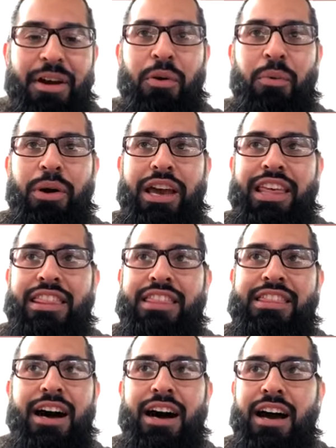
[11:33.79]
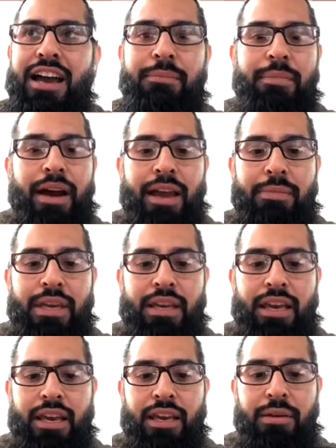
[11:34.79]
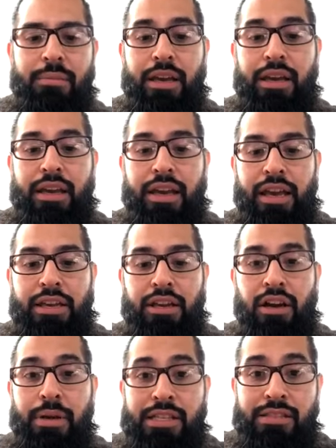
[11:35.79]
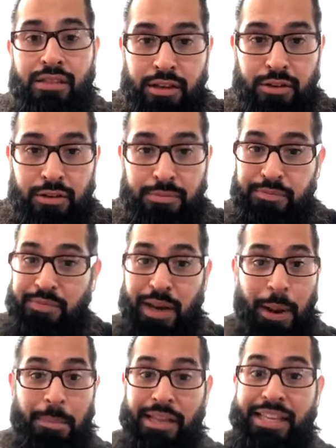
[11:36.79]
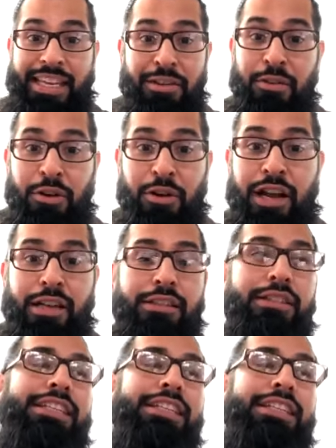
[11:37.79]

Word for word: with time, I became a, a young men's leader, believe it or not.